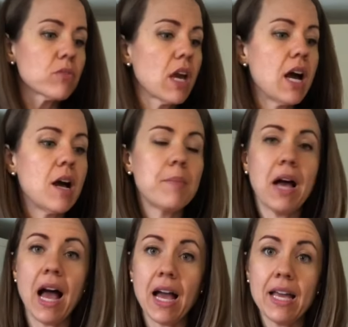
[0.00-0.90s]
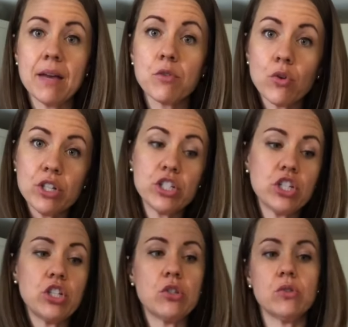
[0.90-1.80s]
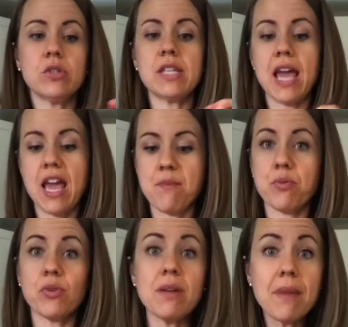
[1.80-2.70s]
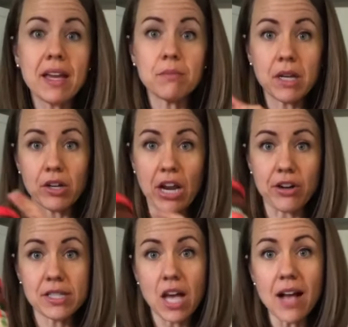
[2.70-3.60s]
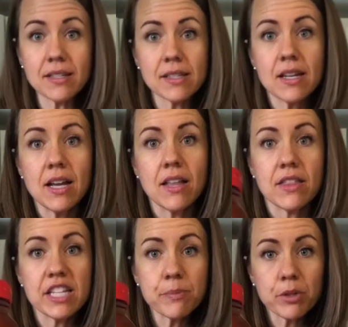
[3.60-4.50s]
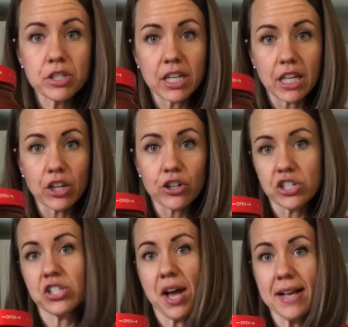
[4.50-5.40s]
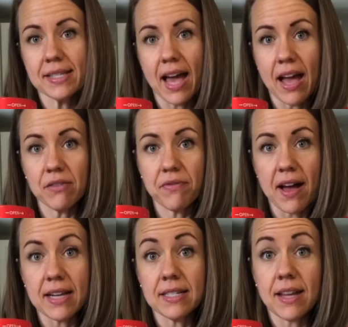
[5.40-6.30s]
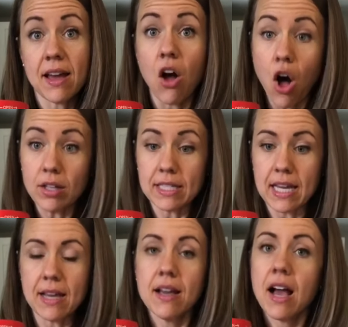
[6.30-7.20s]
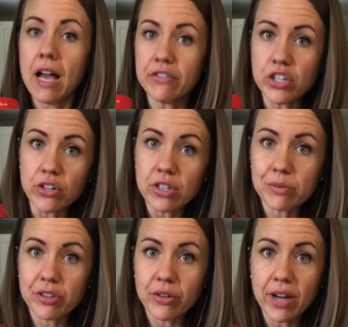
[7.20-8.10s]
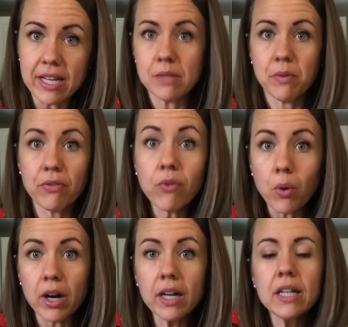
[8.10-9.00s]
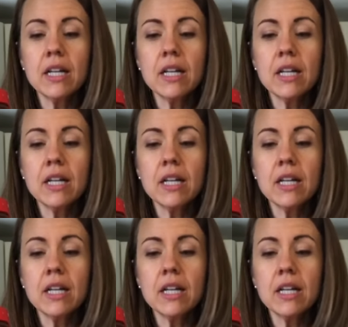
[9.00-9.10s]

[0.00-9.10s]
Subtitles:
I am going to use a pre-made marinara sauce. This particular sauce I find at Aldi. I've shared this with you guys before.